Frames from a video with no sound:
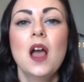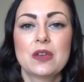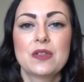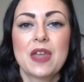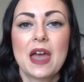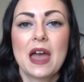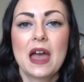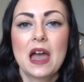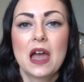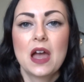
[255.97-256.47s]

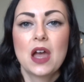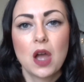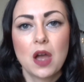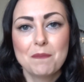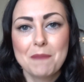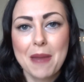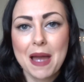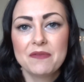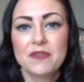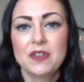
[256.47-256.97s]
They're a
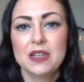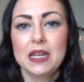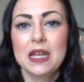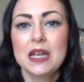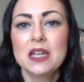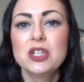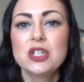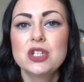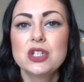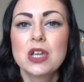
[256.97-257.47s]
matte
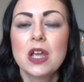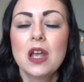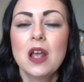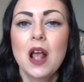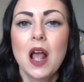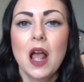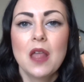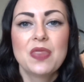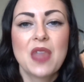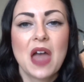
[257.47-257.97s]
finish,
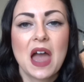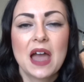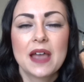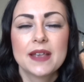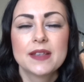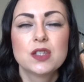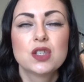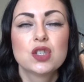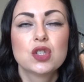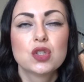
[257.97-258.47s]

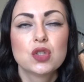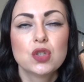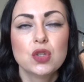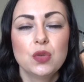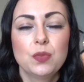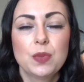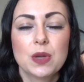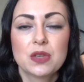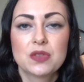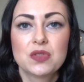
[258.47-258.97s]
they're
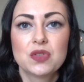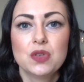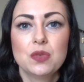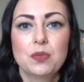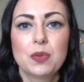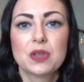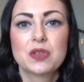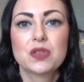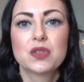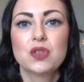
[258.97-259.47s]
super
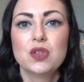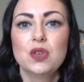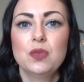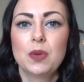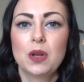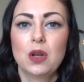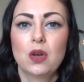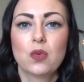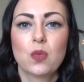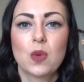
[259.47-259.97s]

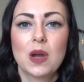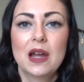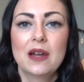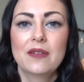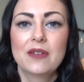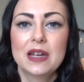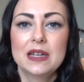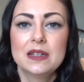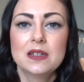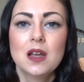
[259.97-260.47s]
long
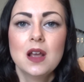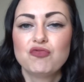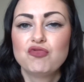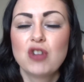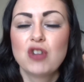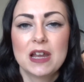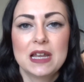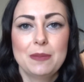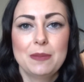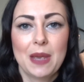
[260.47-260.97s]
wearing,
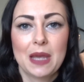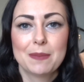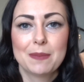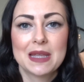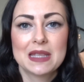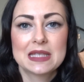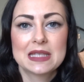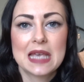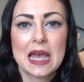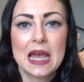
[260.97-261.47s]
really
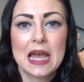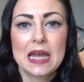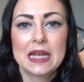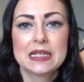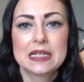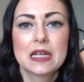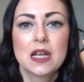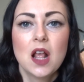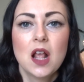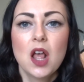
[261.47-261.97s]

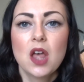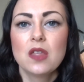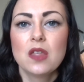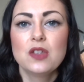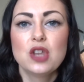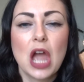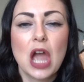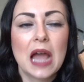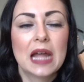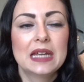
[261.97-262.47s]
pigmented,
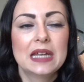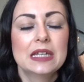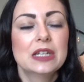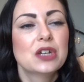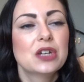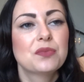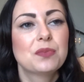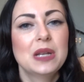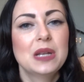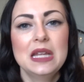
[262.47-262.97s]

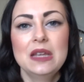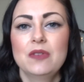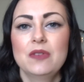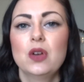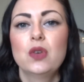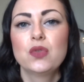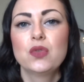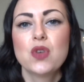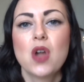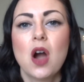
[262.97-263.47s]
and believe it
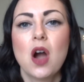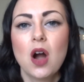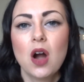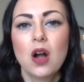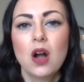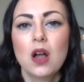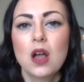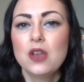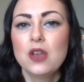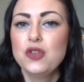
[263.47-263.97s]
or
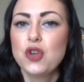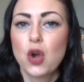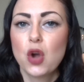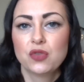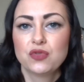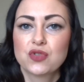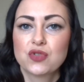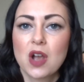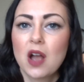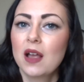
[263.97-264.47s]
not,
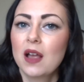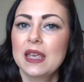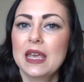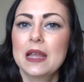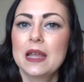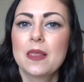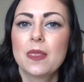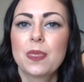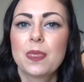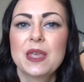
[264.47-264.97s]

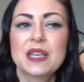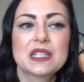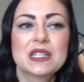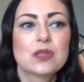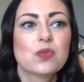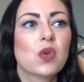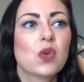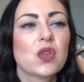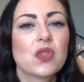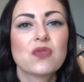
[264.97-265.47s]
non-drying. This is
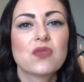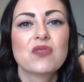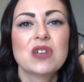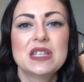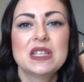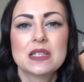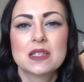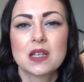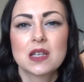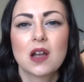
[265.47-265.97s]
one of the
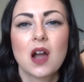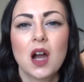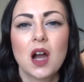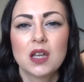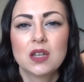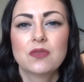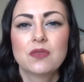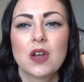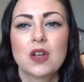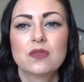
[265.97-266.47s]
reasons I
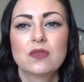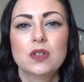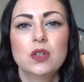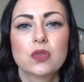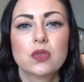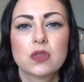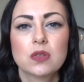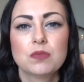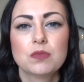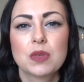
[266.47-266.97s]
kind of
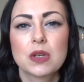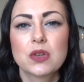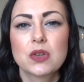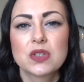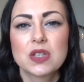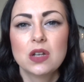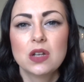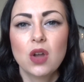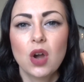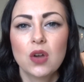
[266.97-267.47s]
overlooked them,
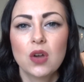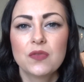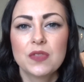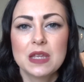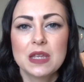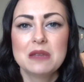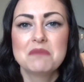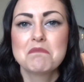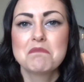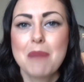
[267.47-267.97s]
because a lot of
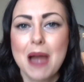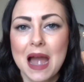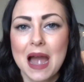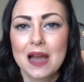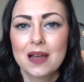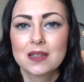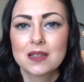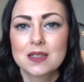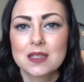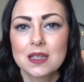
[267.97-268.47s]
the
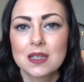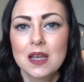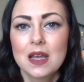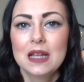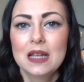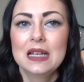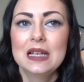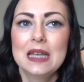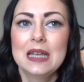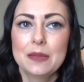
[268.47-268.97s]
matte
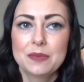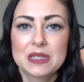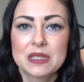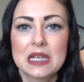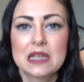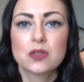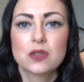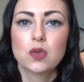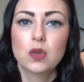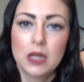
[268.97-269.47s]

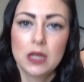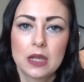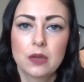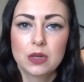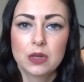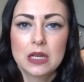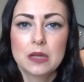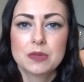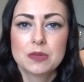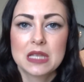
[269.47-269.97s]
lipsticks or
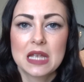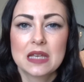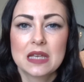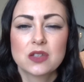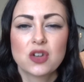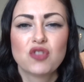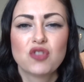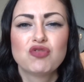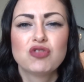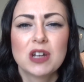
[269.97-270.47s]
liquid lipsticks
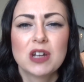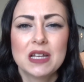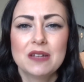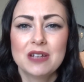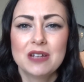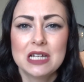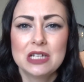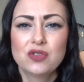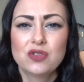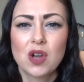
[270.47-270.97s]
are
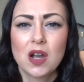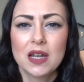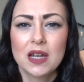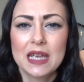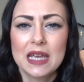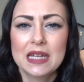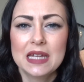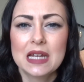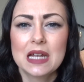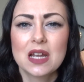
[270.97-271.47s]
really
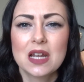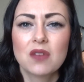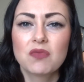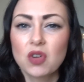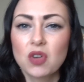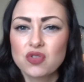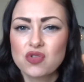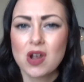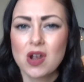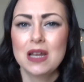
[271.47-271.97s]
drying, and I've
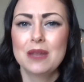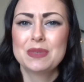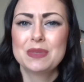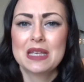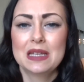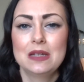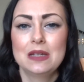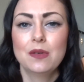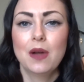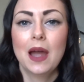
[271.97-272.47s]
got dry lips
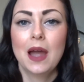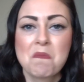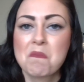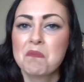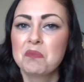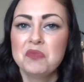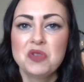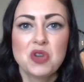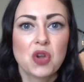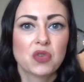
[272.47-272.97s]
anyway.
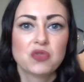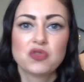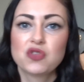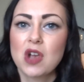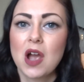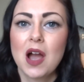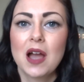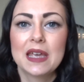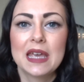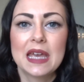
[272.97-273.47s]

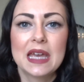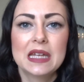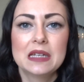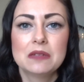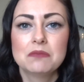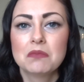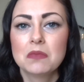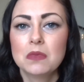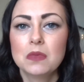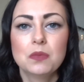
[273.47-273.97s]

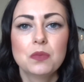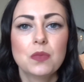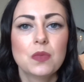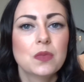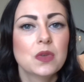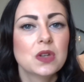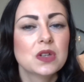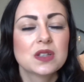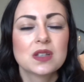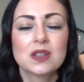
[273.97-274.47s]
Non-drying,
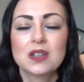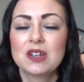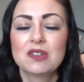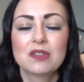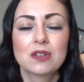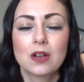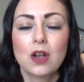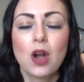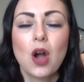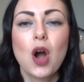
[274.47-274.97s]

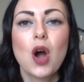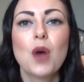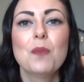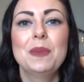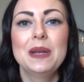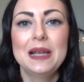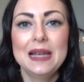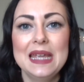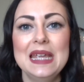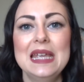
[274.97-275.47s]
can't
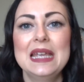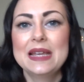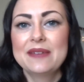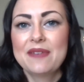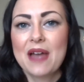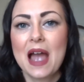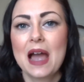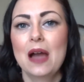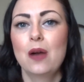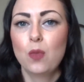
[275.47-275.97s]
believe
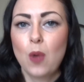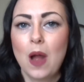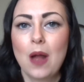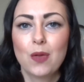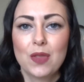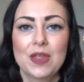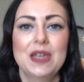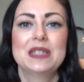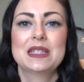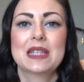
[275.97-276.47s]
how
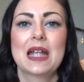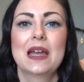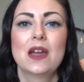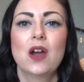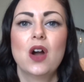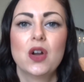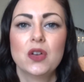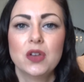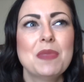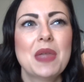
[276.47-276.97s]
well they stay
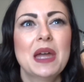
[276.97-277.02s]
on.